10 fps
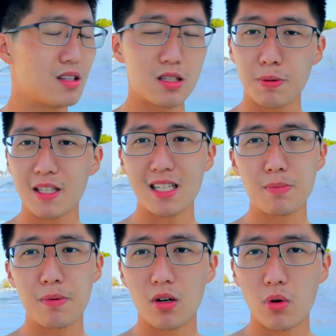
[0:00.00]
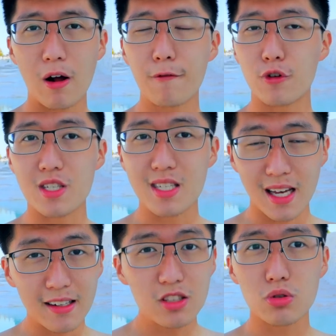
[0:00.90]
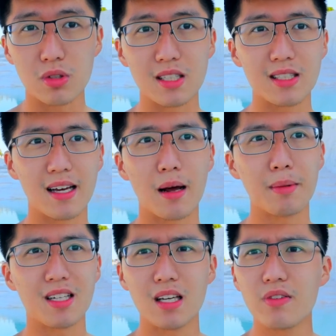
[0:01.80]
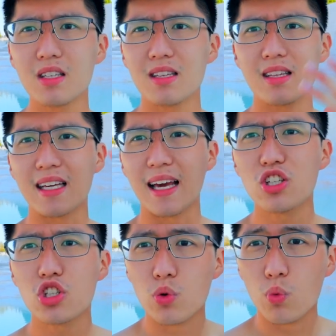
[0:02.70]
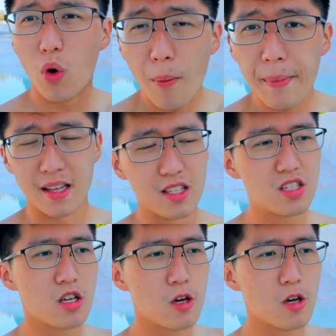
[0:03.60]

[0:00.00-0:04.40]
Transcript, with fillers: this place has been around for centuries, and I mean, even the ancient Romans